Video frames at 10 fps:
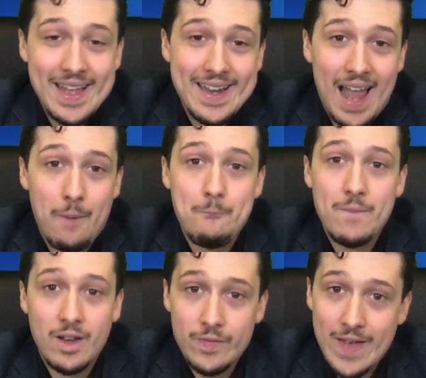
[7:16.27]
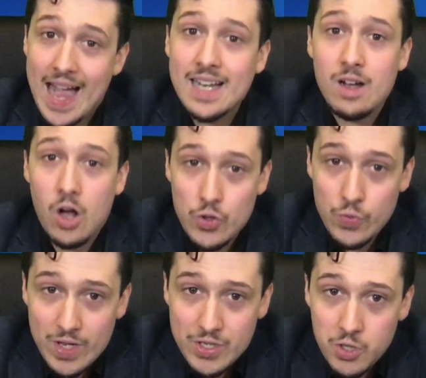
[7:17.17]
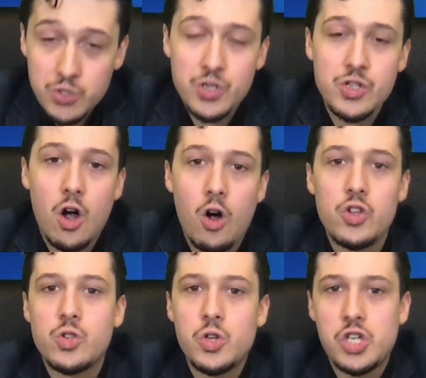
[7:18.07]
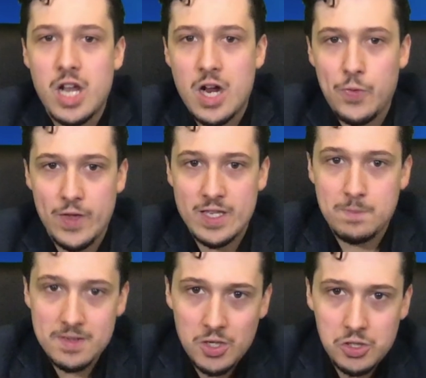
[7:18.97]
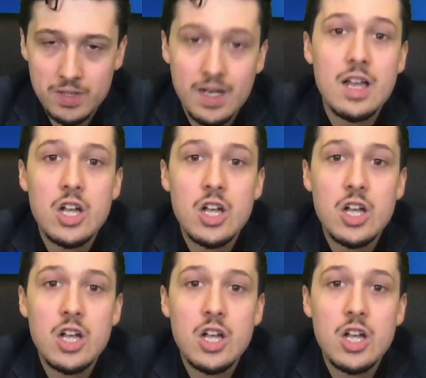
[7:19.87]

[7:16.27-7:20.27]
Now, in fact, other researchers also shared this position,